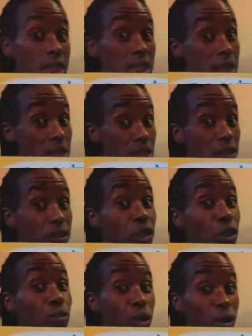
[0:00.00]
There's a
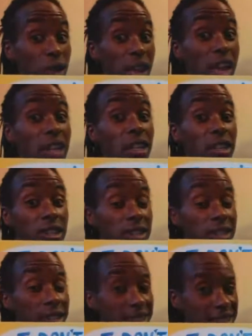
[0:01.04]
few more
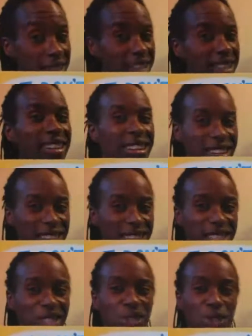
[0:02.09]
letters in
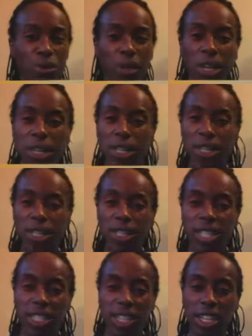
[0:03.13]
these 2 words.
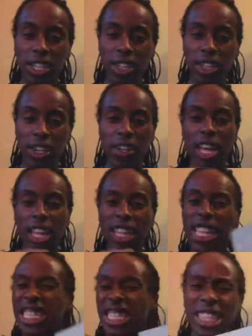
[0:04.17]
Let's take a look.
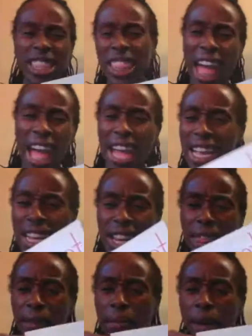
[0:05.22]
Let's line
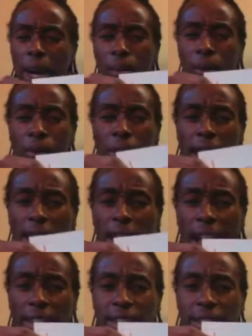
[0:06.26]
them up. Why
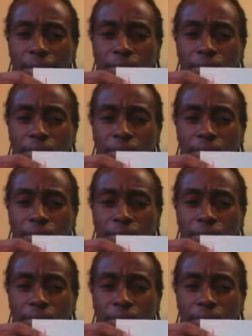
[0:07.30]
not?